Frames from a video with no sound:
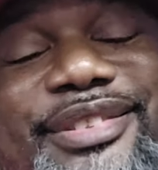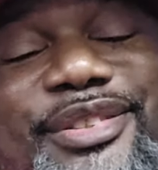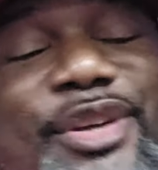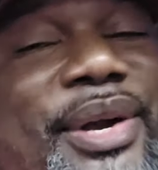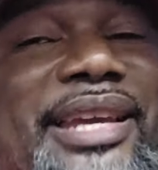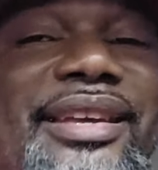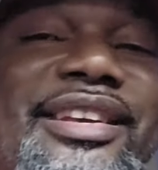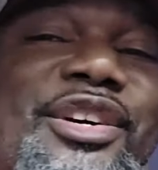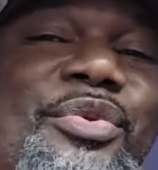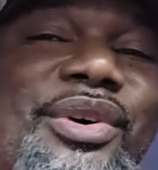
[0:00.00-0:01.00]
So hey, it
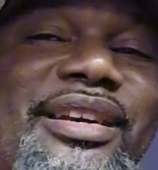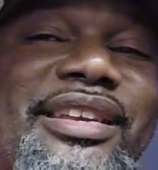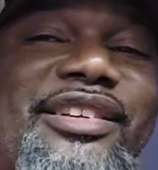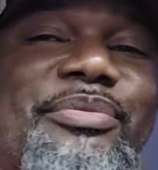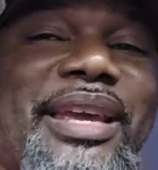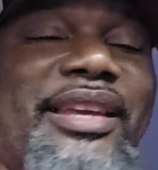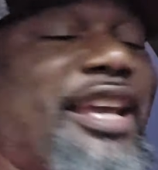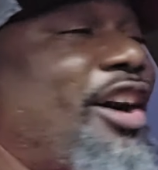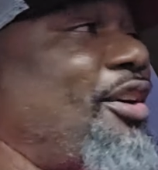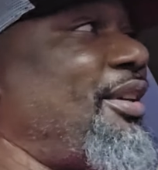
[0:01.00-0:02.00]
is what it is, man.
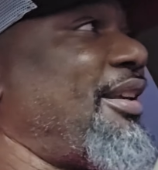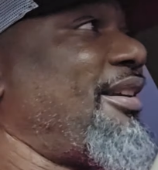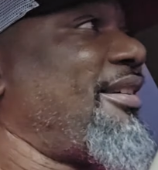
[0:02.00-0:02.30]
Y'all.